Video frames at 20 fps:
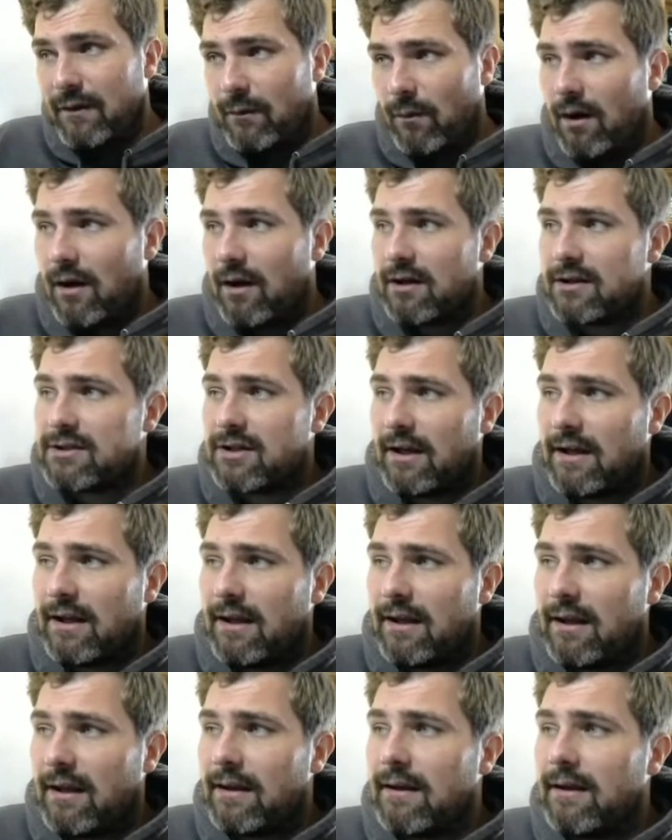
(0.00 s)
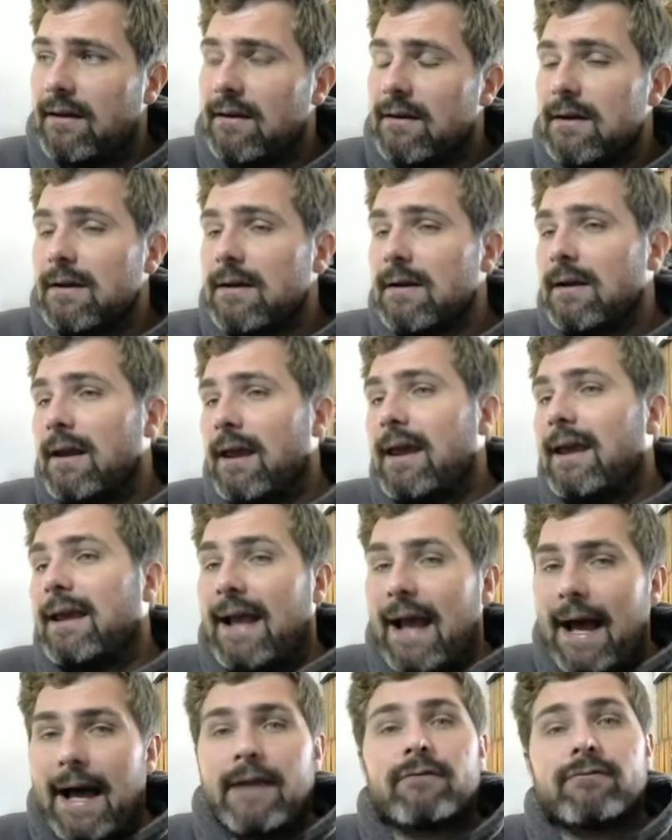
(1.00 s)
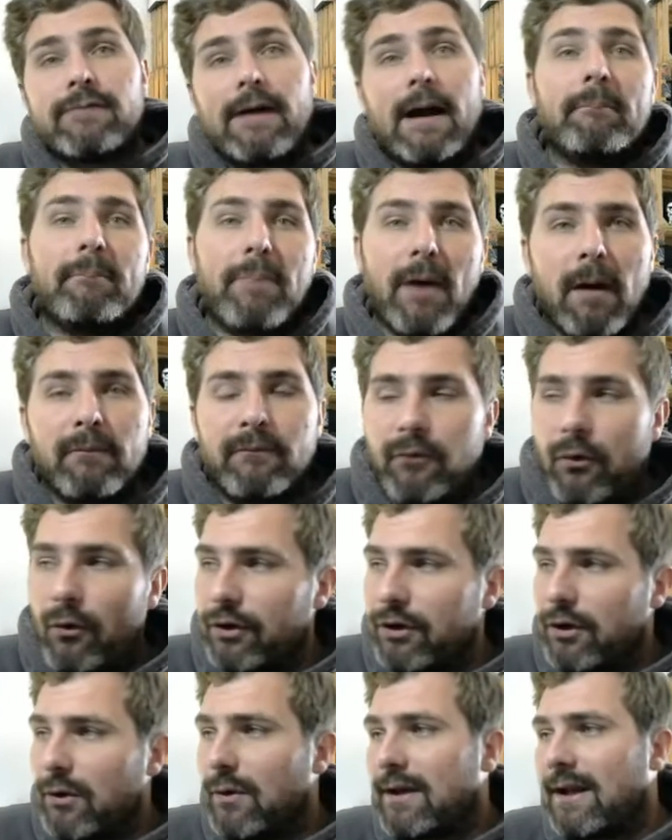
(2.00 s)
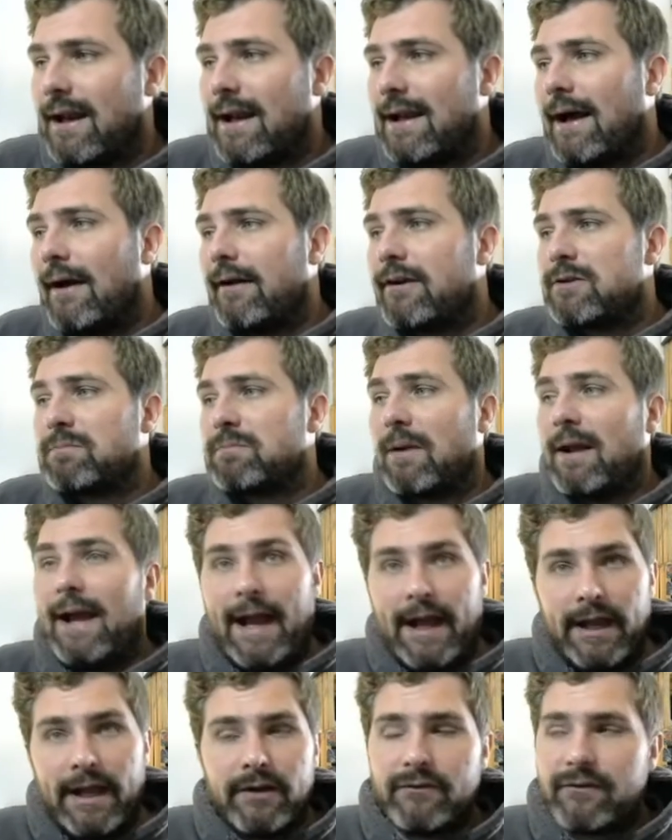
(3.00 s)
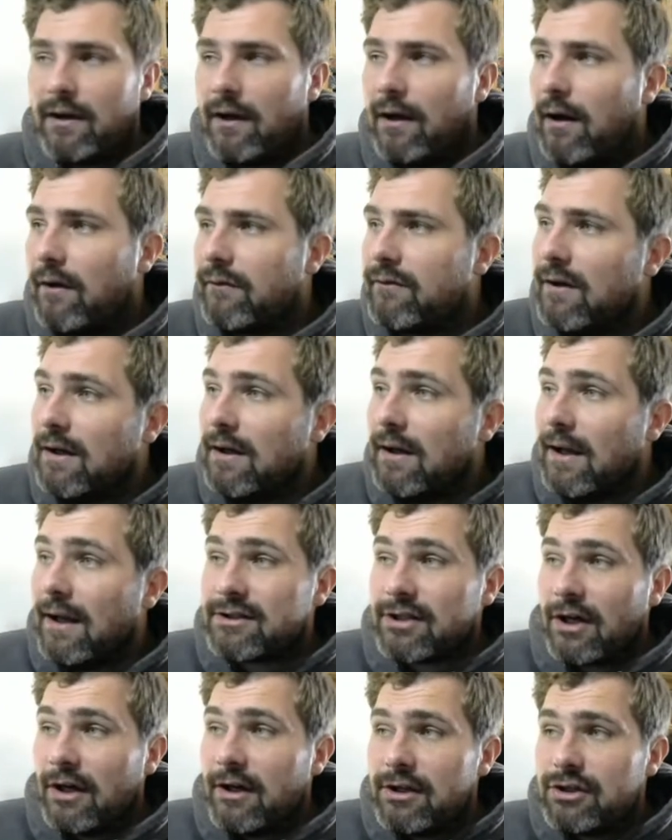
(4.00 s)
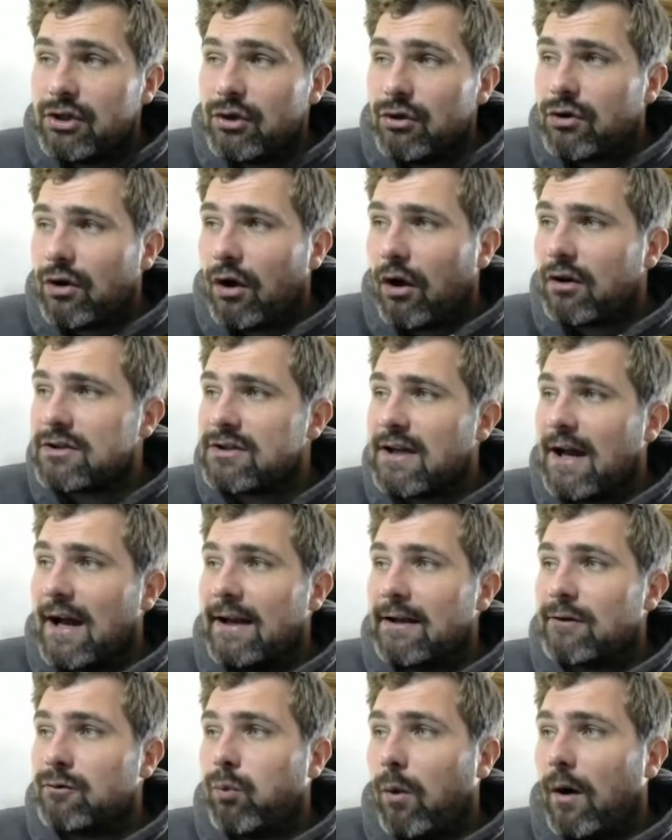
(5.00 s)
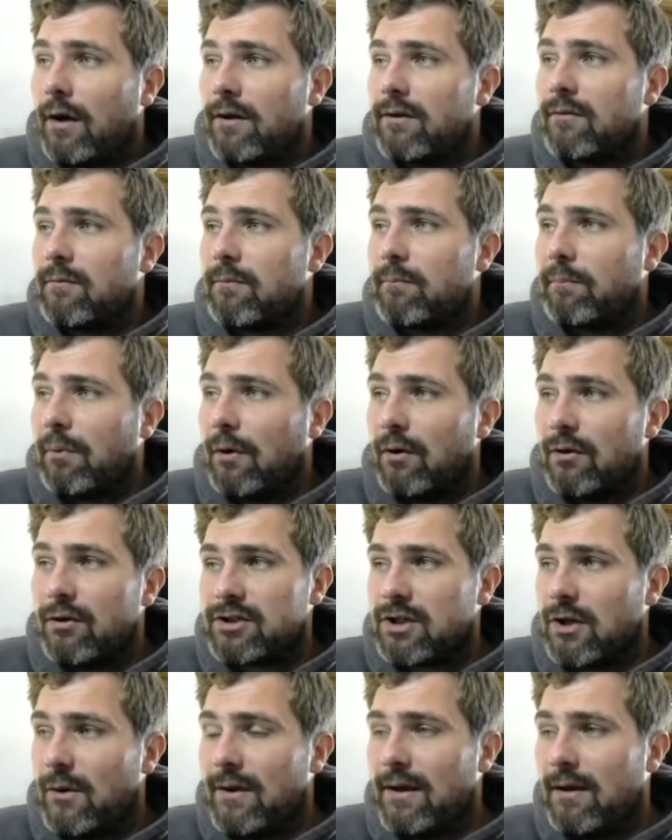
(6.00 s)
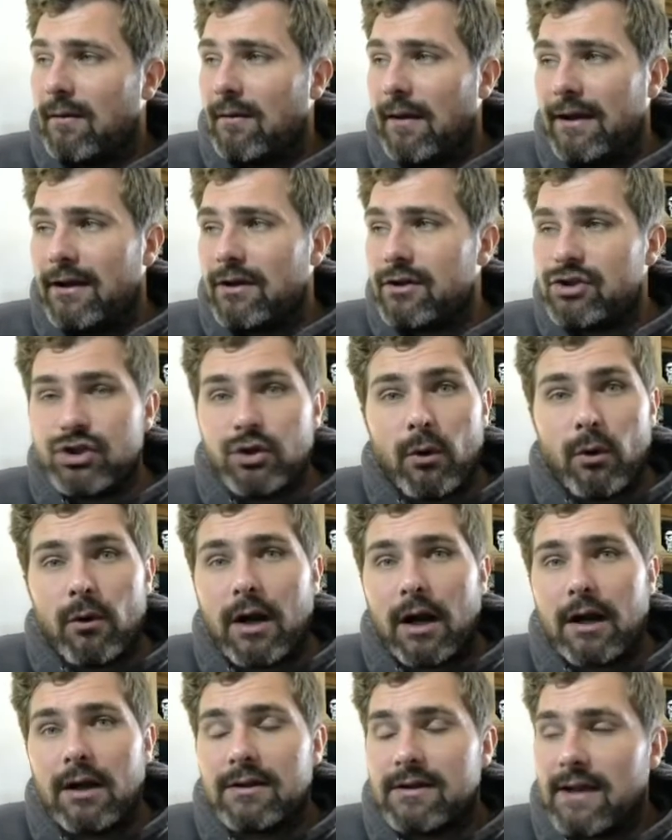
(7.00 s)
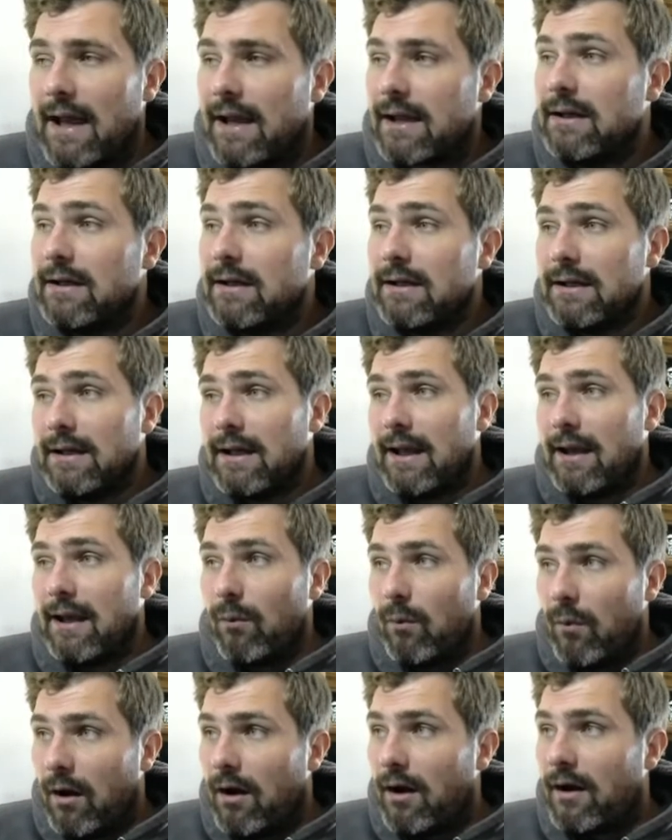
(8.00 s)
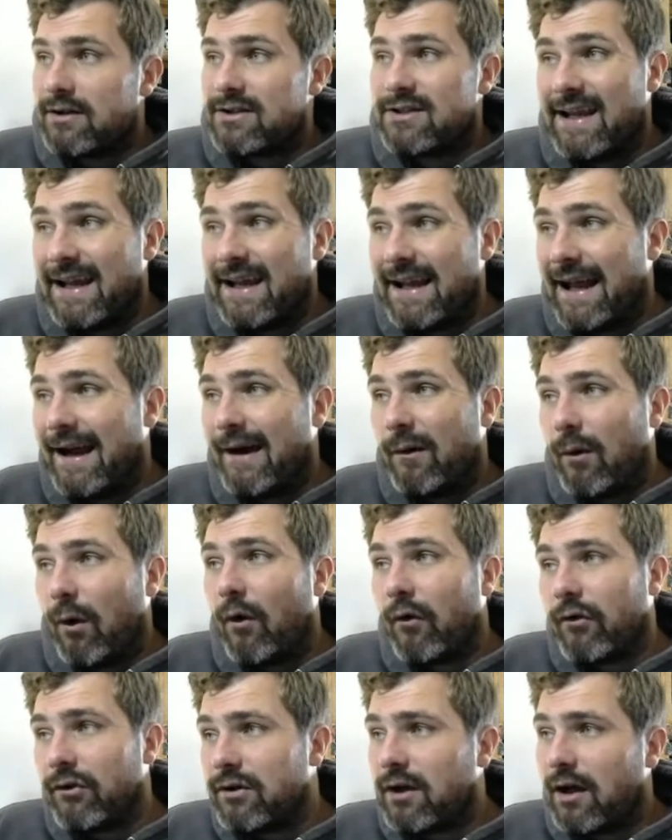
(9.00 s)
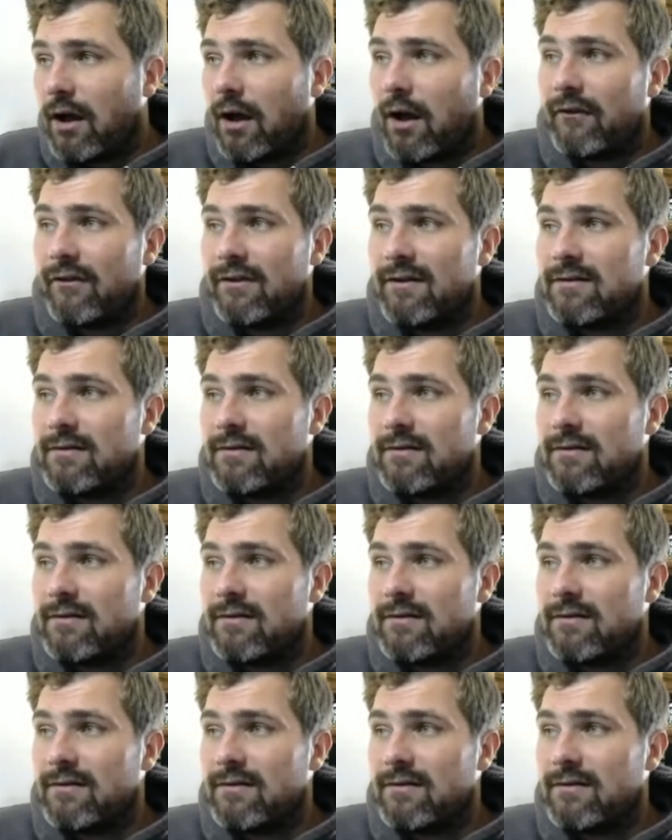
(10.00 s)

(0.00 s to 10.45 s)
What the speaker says: works. Like it can ramp up for you. It can allow you to play ahead of curve. It's only 2 cost and it's 1 blue. So in a duo color deck, it works. You get it out on curve,